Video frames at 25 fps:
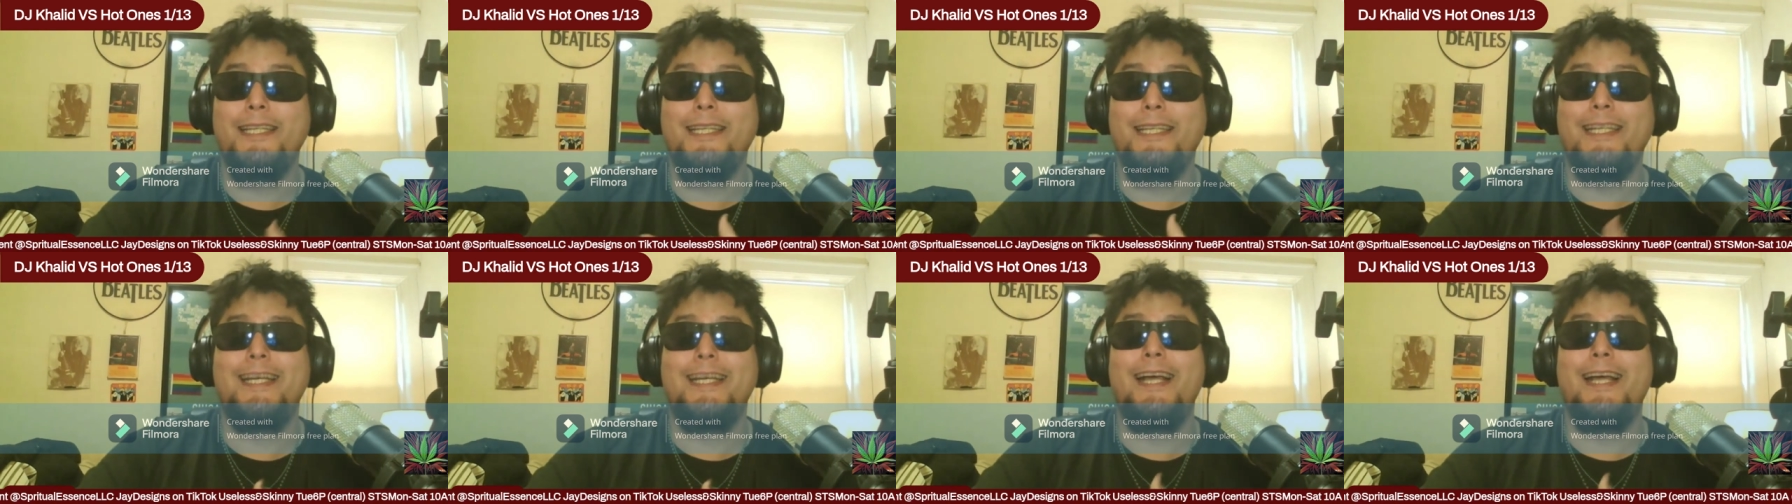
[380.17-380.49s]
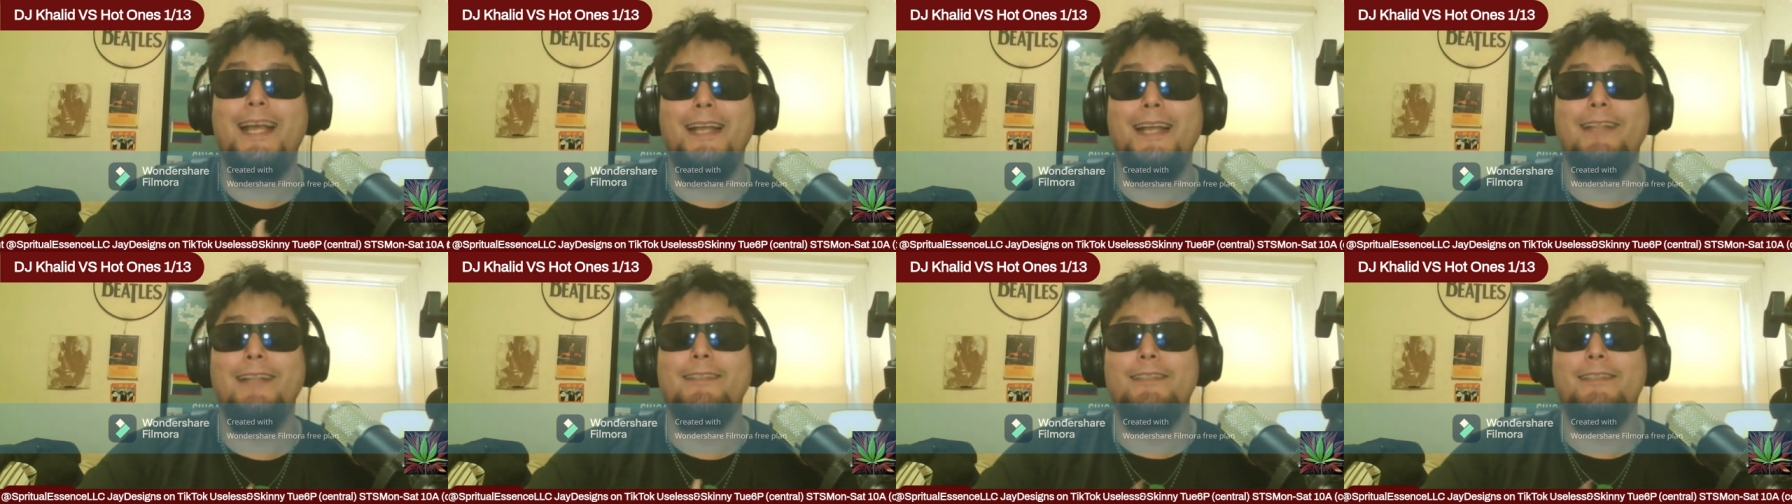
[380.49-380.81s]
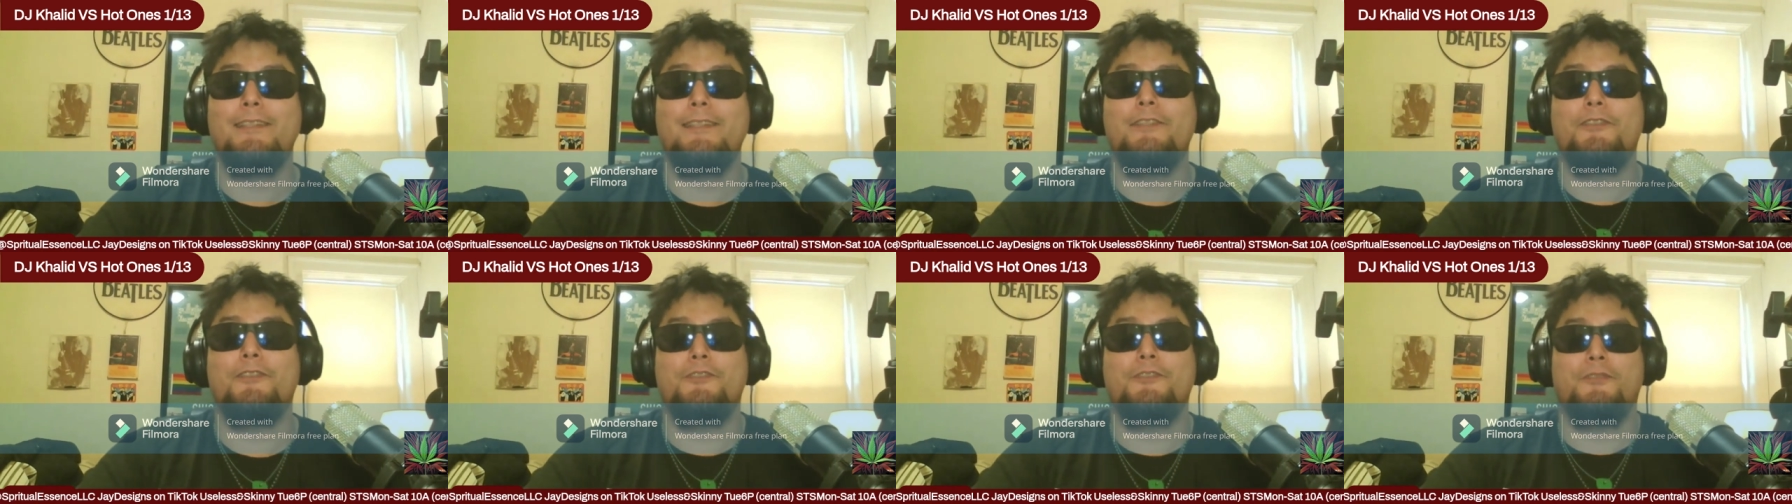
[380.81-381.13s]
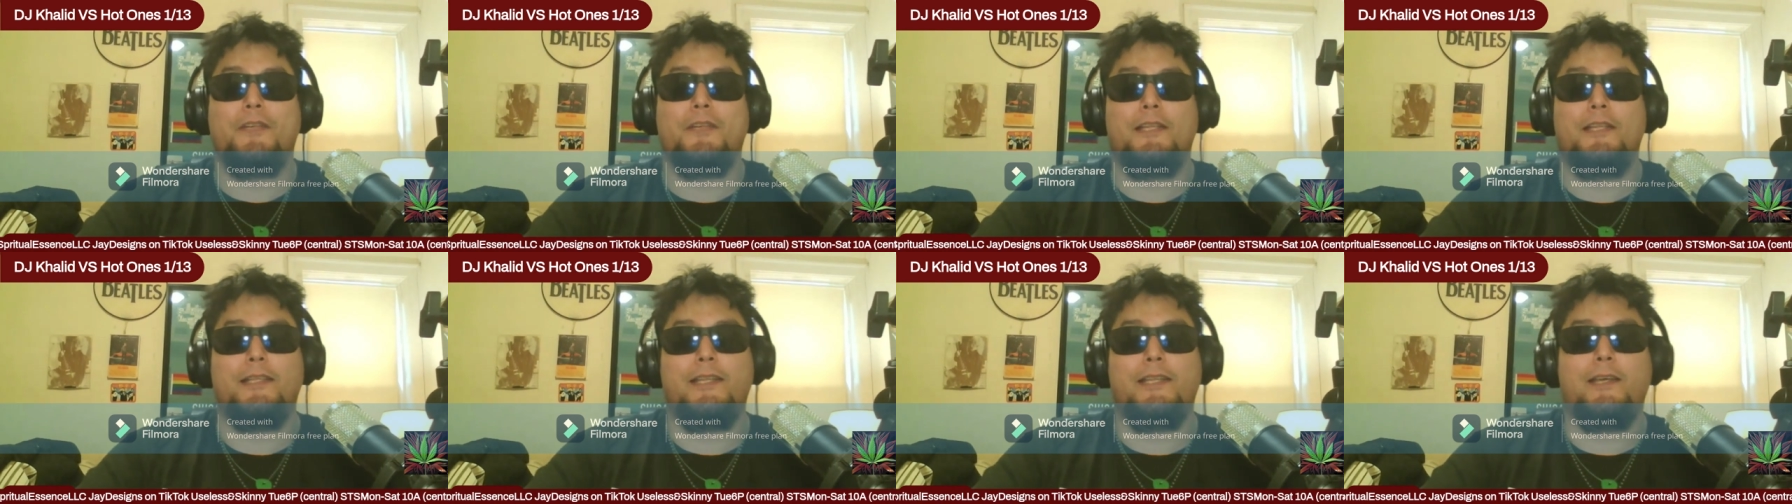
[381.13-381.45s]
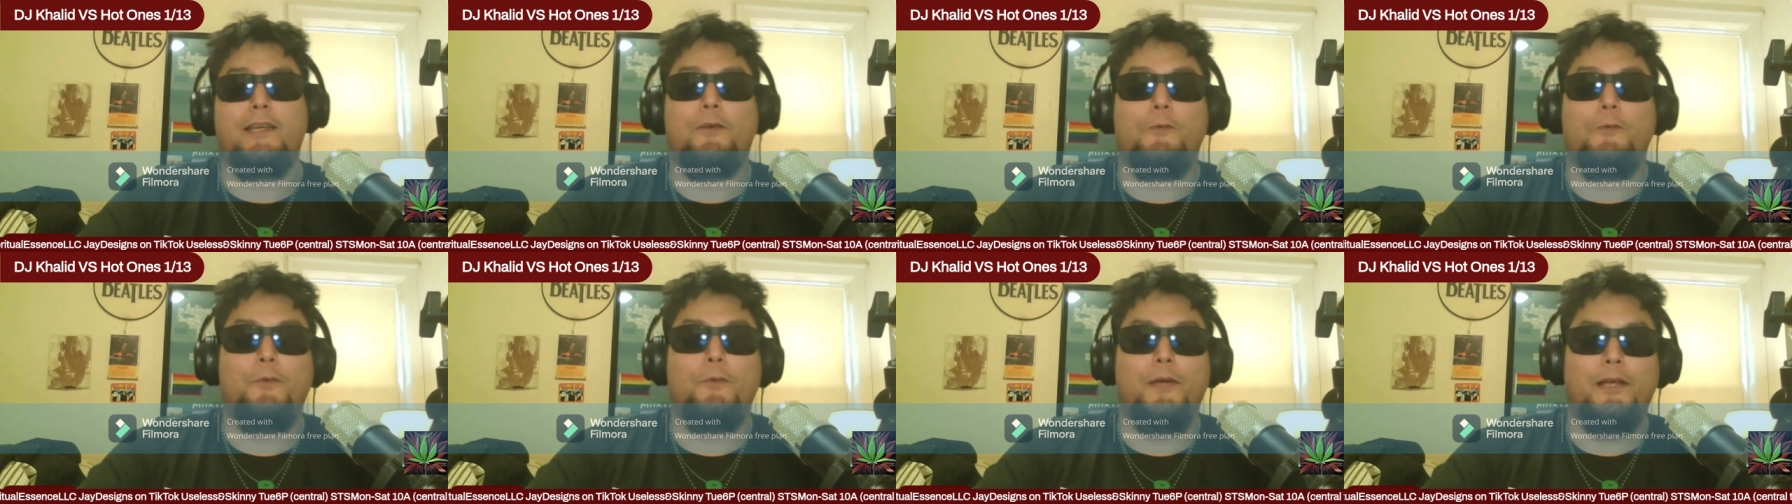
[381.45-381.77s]
concentrate
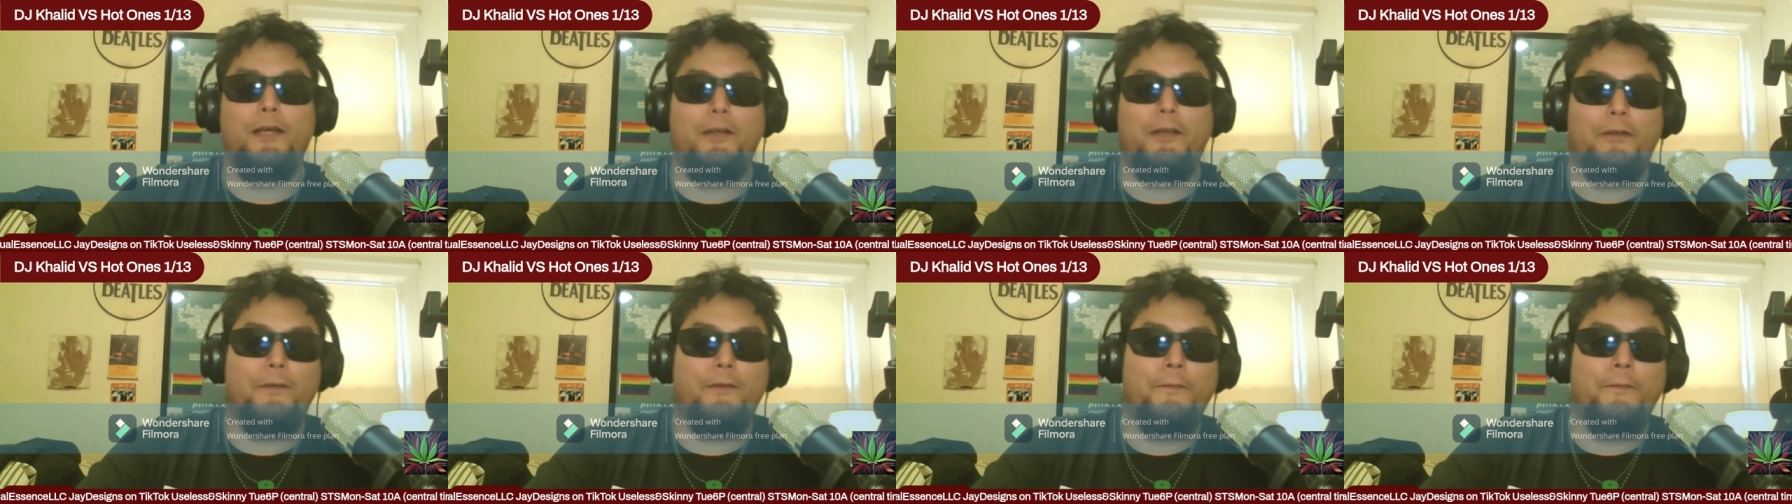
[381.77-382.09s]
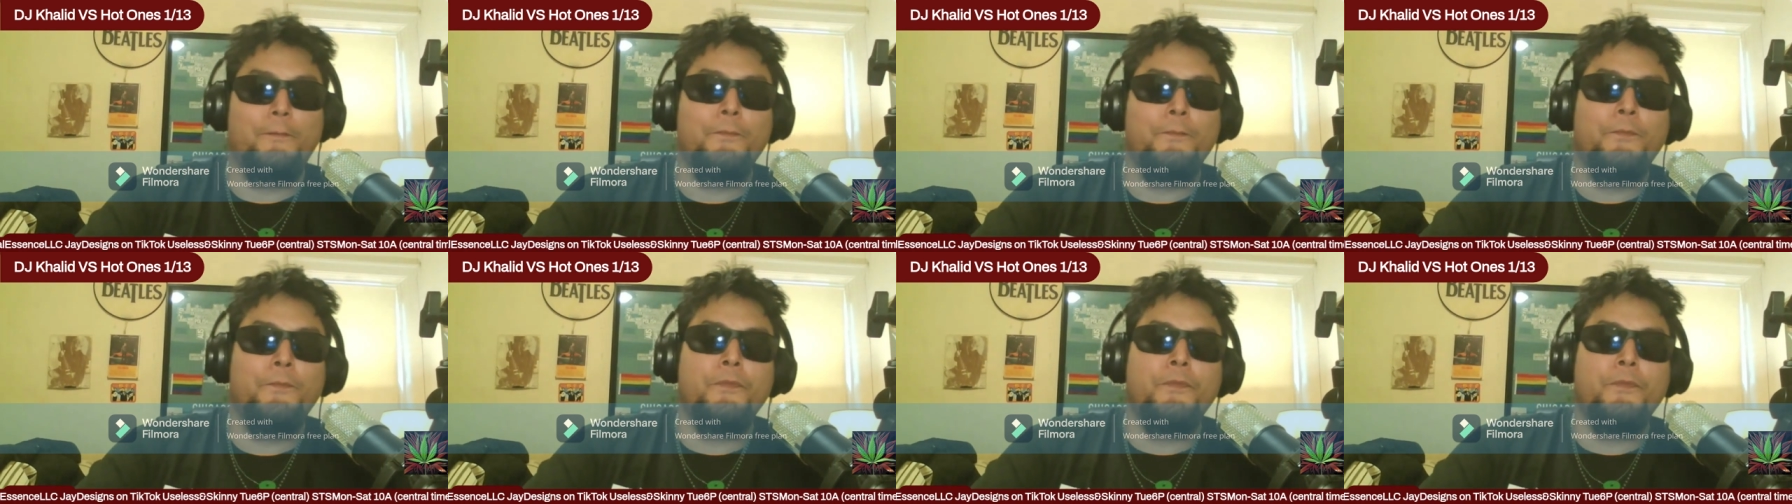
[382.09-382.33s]
that well